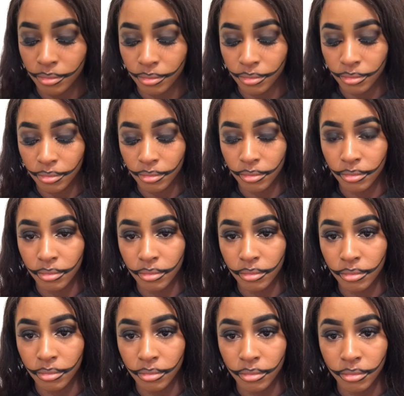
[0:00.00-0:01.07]

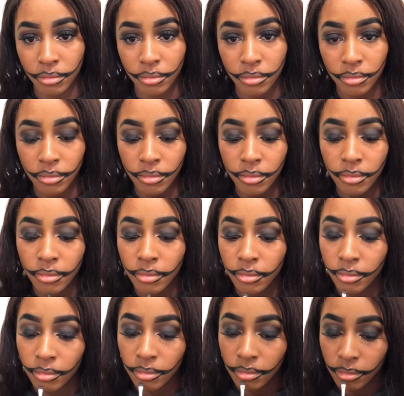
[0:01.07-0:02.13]

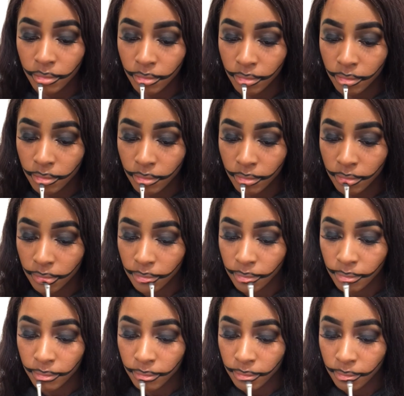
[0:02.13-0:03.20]

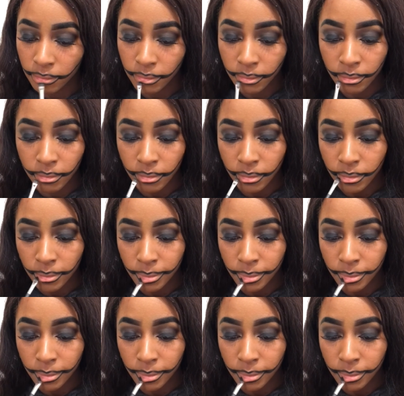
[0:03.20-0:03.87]
Nothing is said.